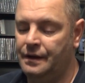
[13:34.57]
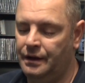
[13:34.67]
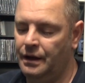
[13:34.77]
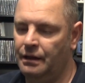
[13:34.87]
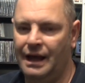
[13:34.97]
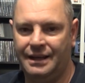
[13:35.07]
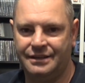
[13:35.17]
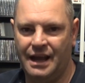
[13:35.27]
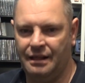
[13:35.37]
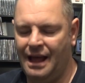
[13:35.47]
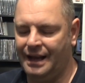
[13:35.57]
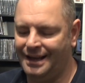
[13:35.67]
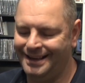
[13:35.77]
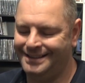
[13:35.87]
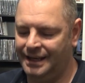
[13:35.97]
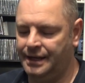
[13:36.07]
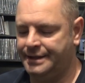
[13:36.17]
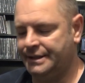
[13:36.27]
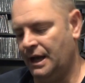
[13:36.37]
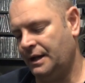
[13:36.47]
Like I say, like a Tic
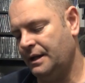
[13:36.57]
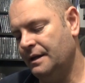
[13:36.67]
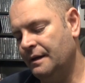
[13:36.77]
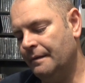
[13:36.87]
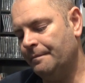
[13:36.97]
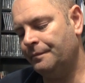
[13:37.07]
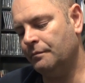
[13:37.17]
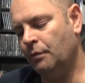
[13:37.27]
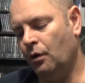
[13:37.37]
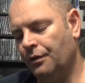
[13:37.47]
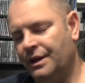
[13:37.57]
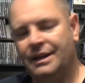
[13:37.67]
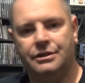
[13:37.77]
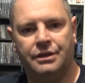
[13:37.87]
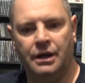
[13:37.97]
Tac, but there is